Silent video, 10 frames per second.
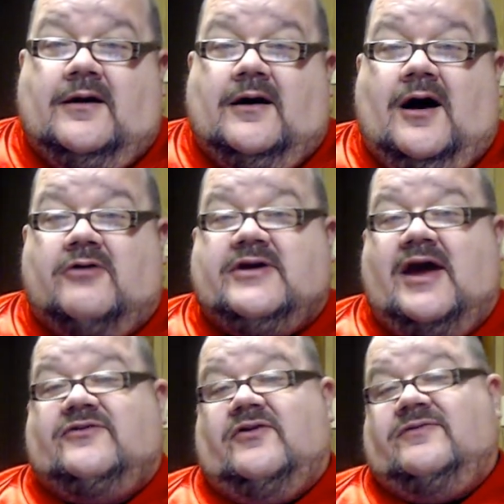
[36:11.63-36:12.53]

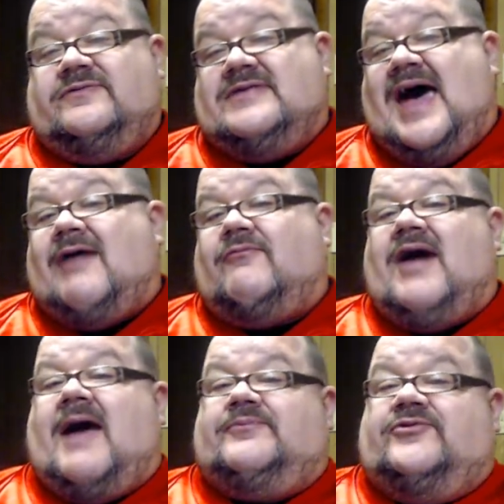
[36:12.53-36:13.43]
Okay, so that
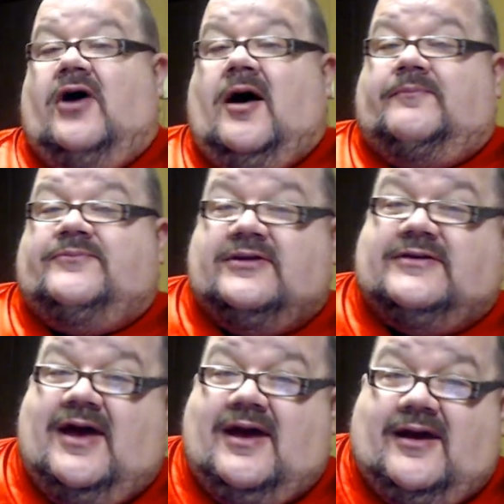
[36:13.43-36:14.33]
wraps up today,